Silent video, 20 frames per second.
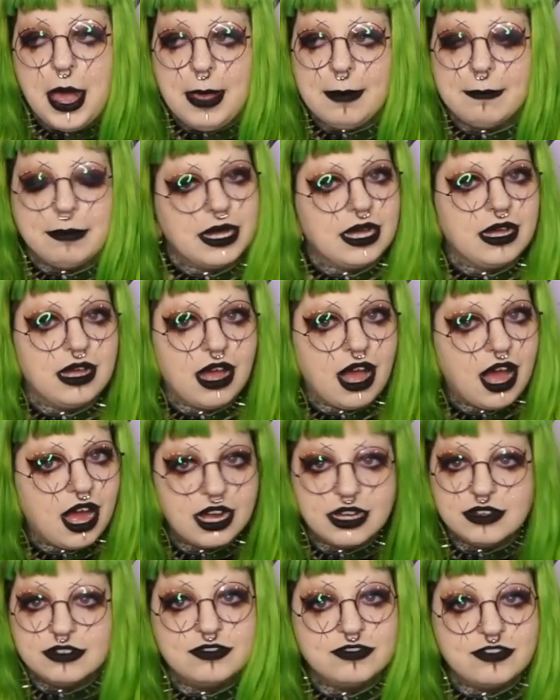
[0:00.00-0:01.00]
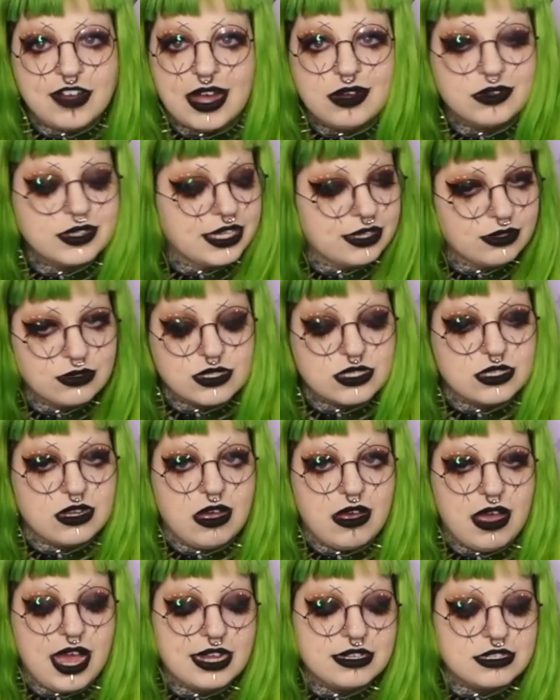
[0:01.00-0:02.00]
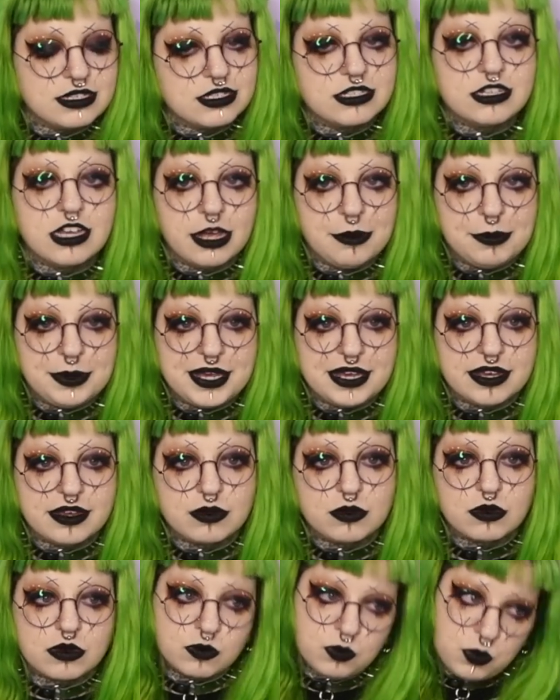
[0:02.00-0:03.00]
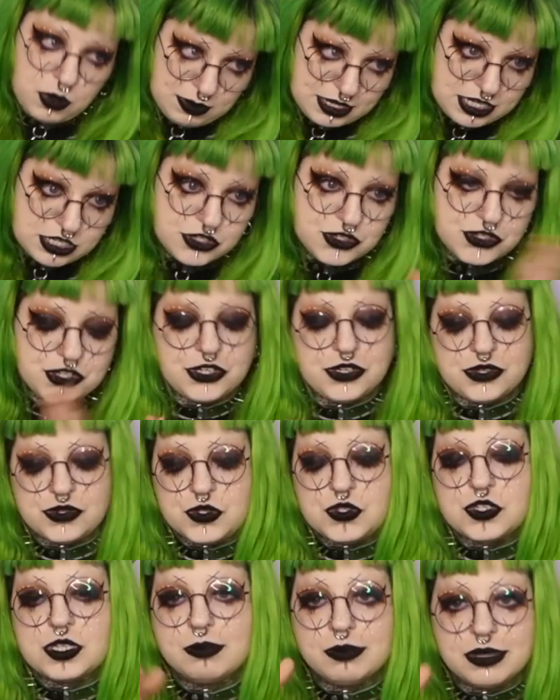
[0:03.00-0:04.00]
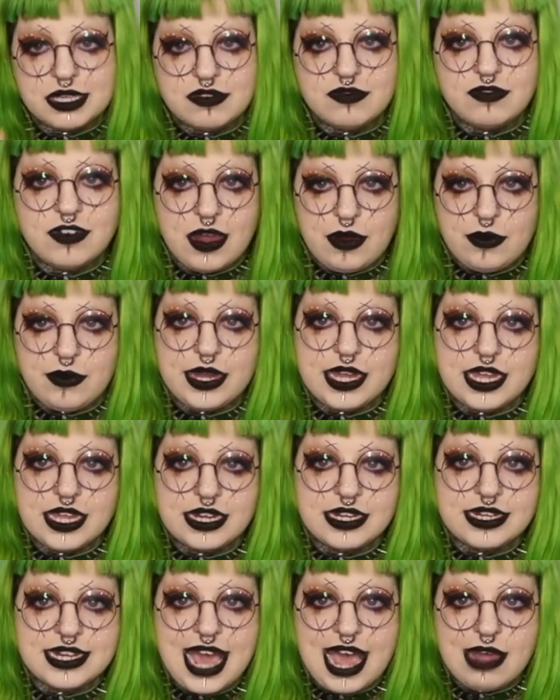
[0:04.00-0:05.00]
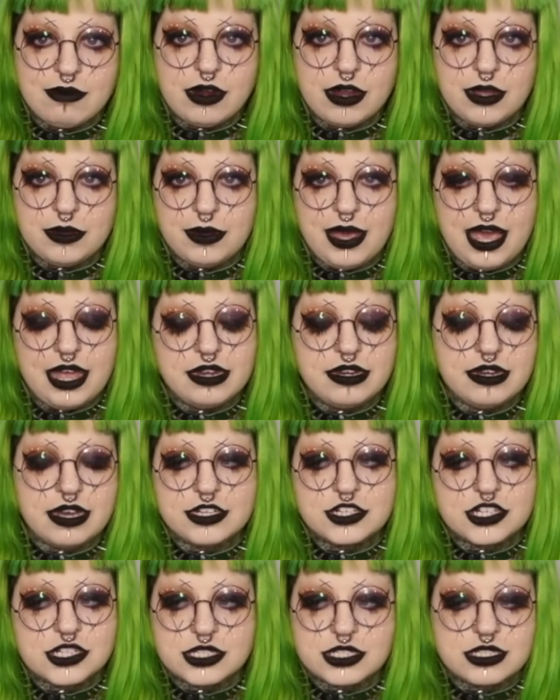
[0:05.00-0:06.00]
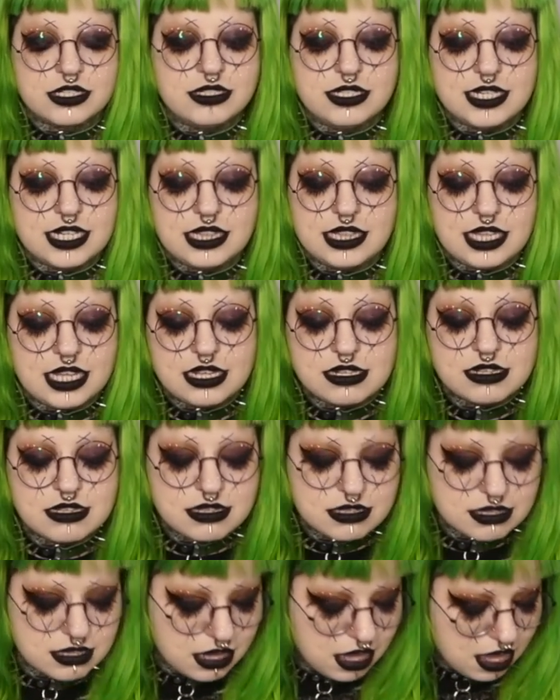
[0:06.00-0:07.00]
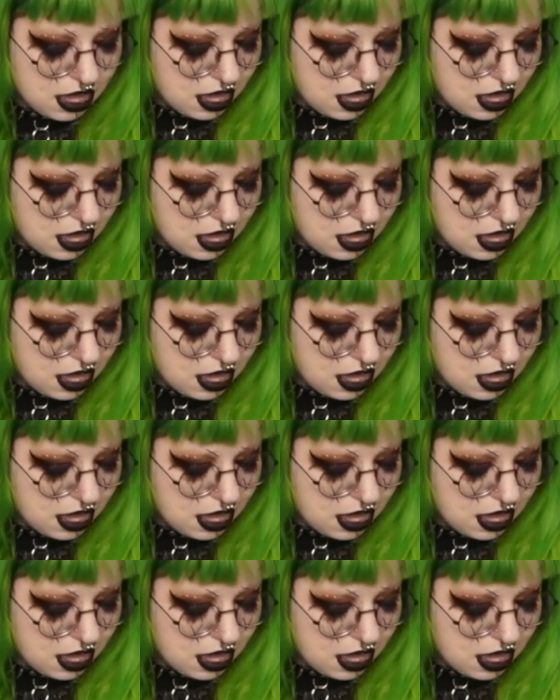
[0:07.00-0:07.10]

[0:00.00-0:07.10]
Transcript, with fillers: but I found Killstar and Disturbia women's shoes to be very narrow and I just did this.